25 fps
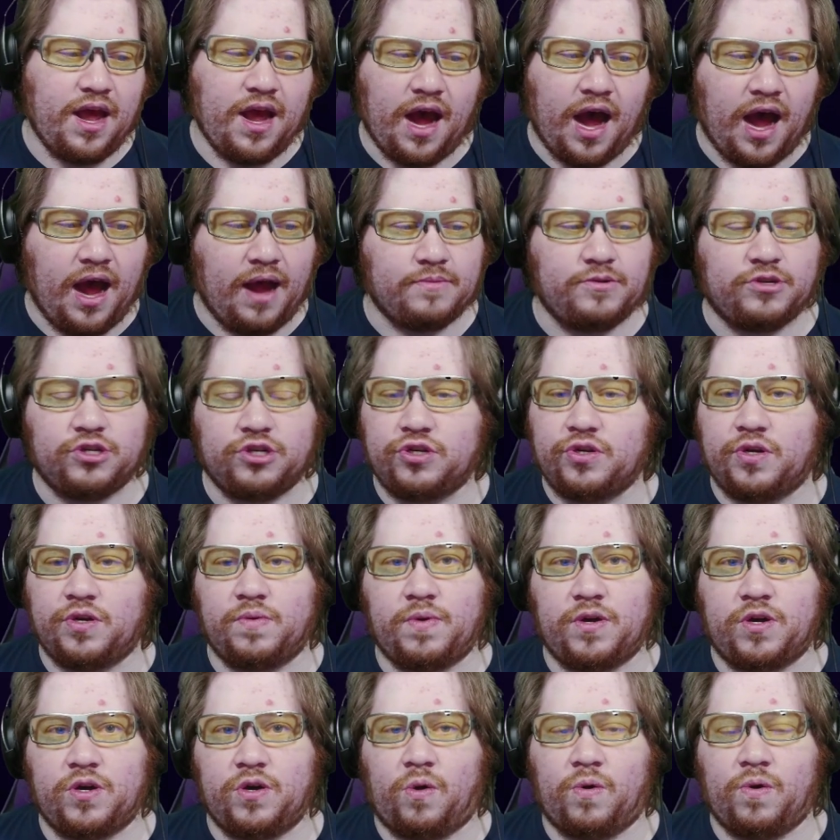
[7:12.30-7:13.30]
I'm just going to
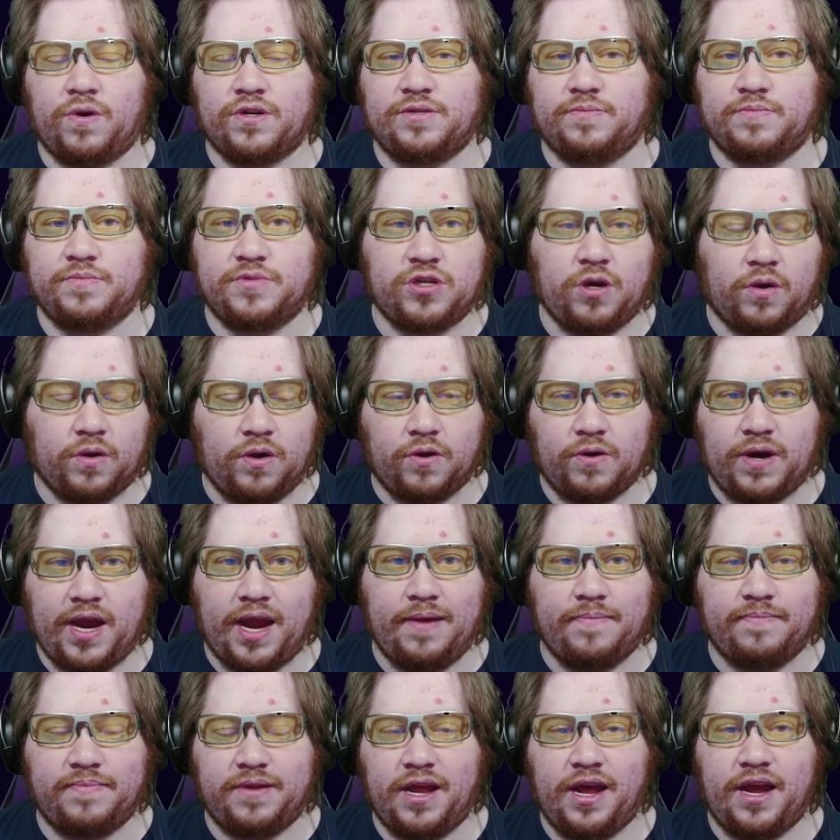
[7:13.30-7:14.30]
record some solo
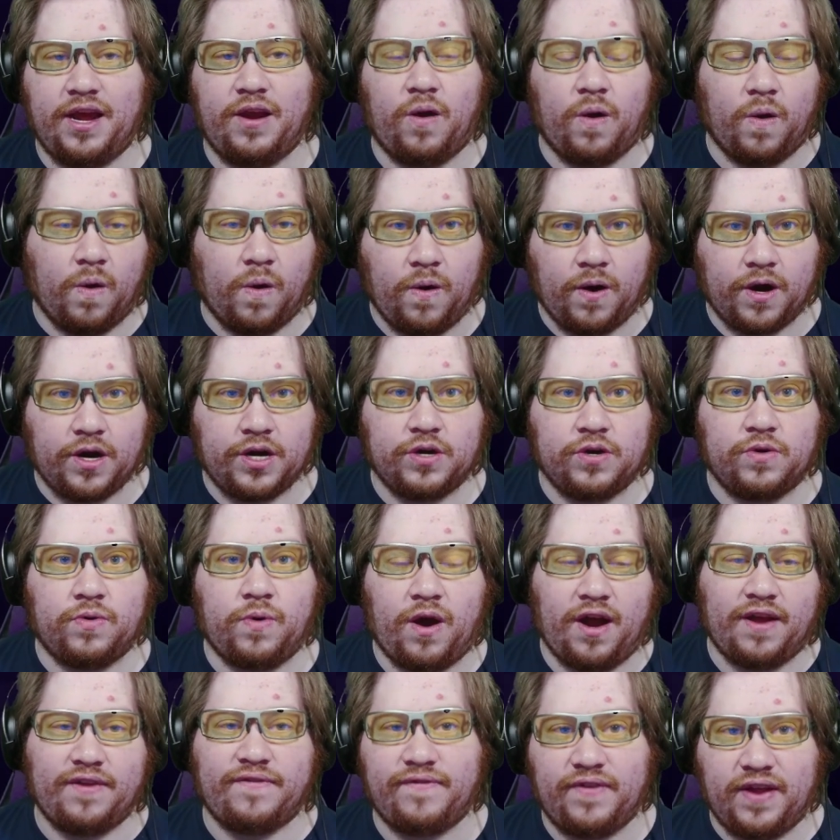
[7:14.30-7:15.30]
gameplay or
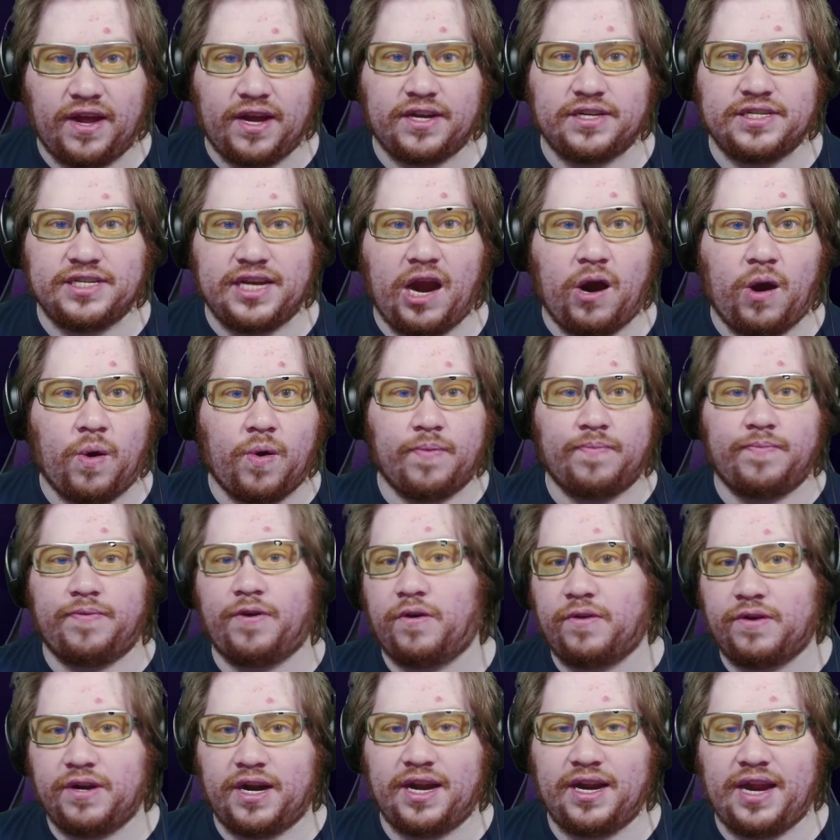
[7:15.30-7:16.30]
Crossflux or
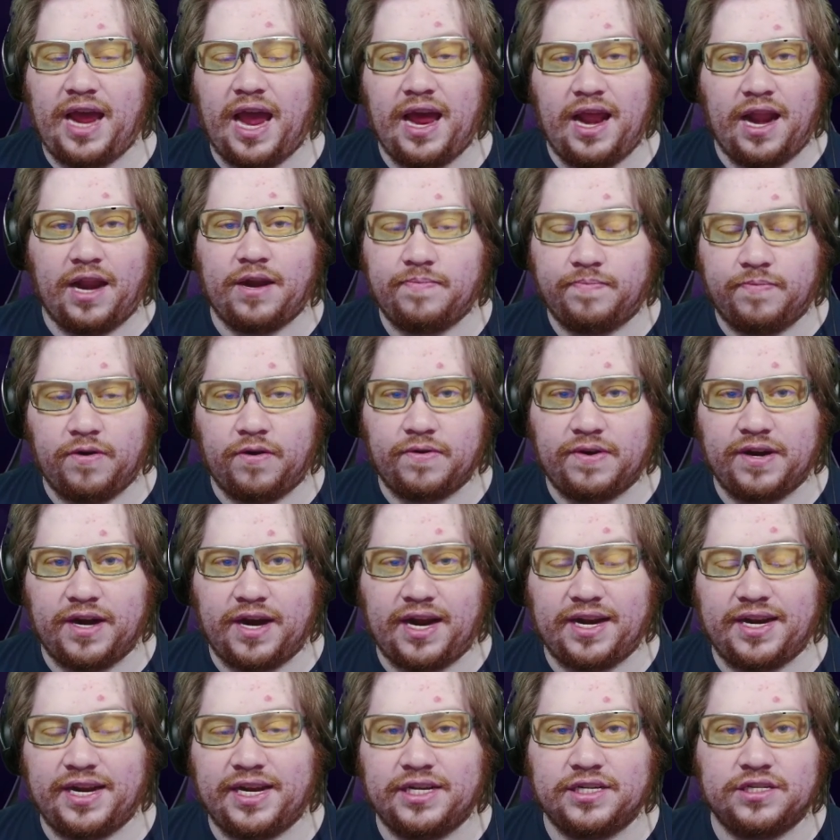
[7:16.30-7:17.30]
Broken
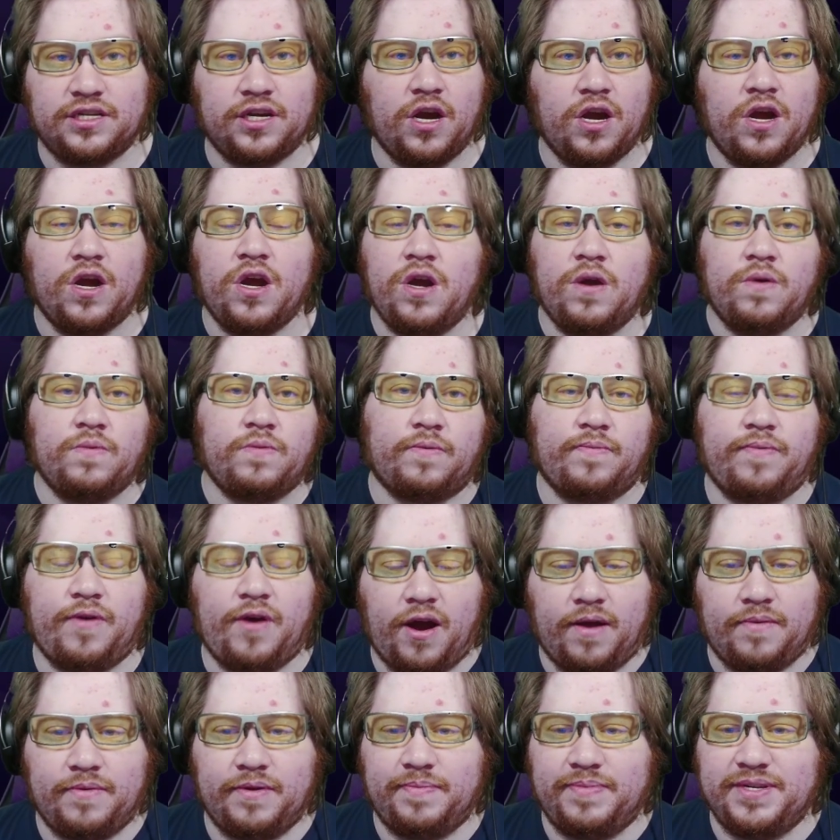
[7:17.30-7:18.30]
Ideas will
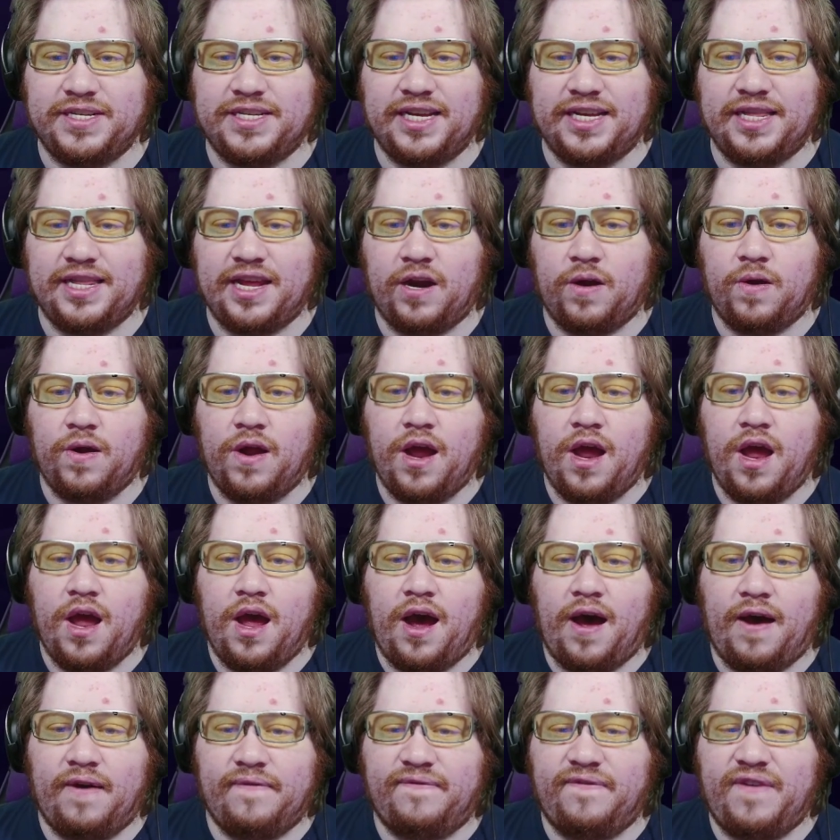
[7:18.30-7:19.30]
probably be seen there.
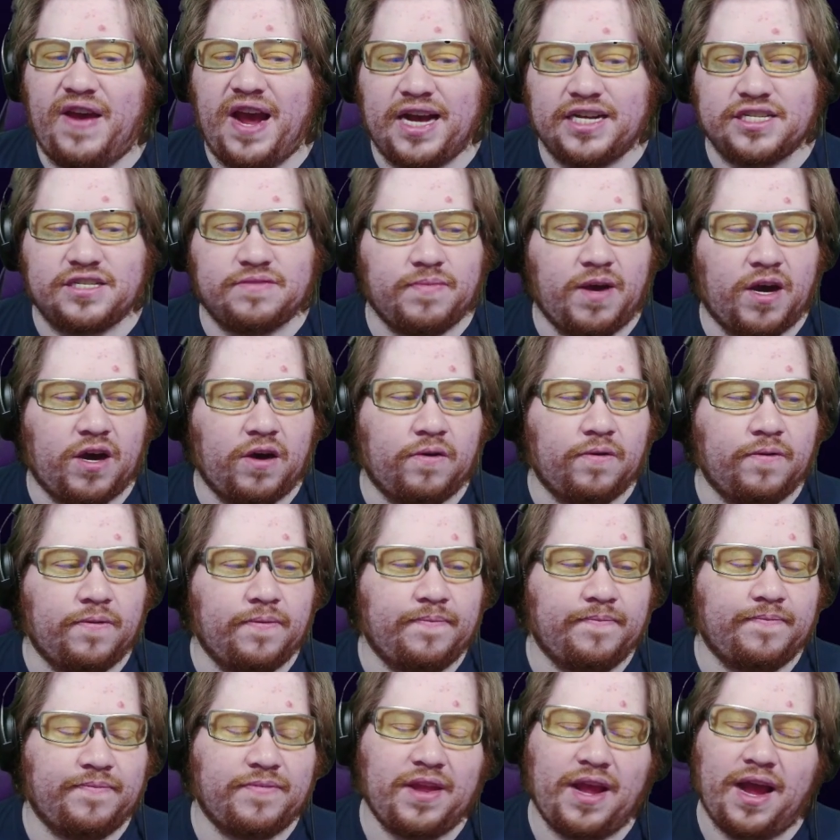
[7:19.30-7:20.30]
Phasmo,
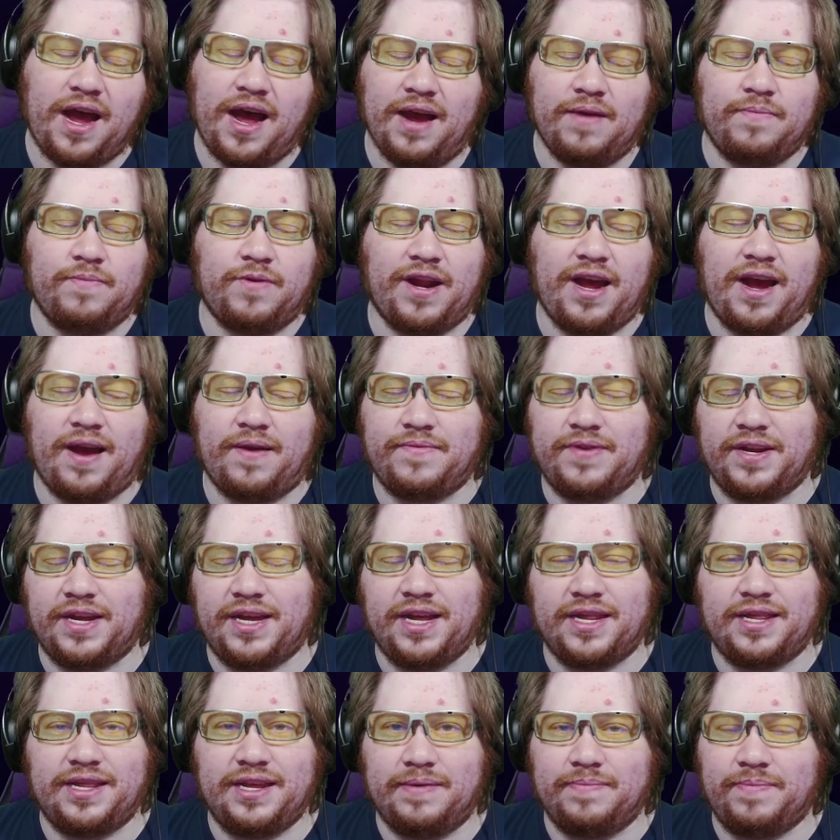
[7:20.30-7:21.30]
I would have to
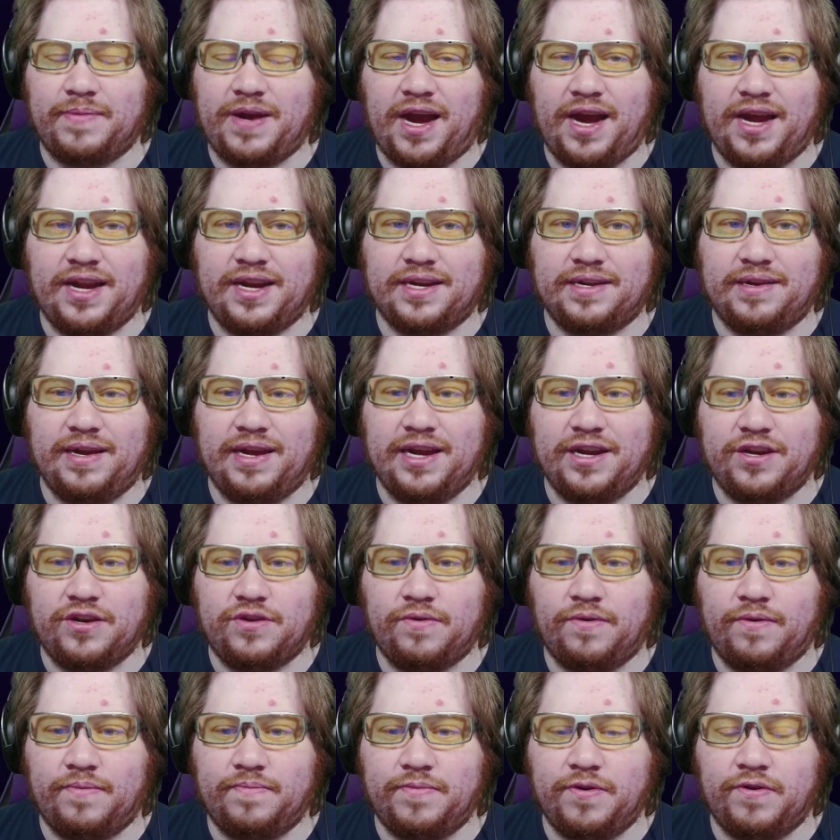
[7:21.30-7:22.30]
get them kind of
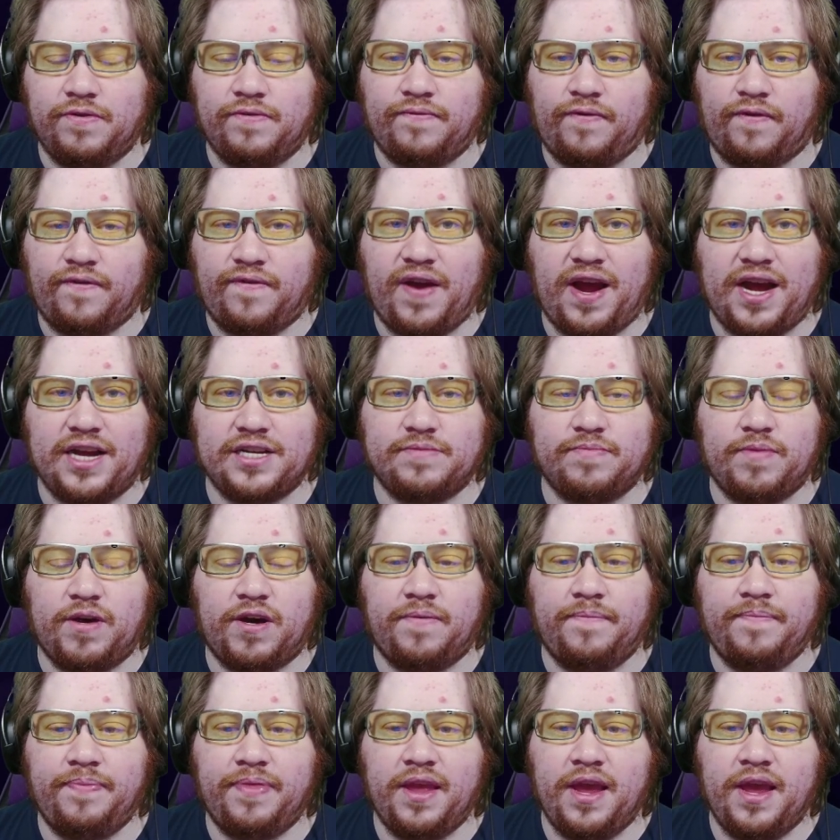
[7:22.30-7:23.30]
into a mood for Phasmo.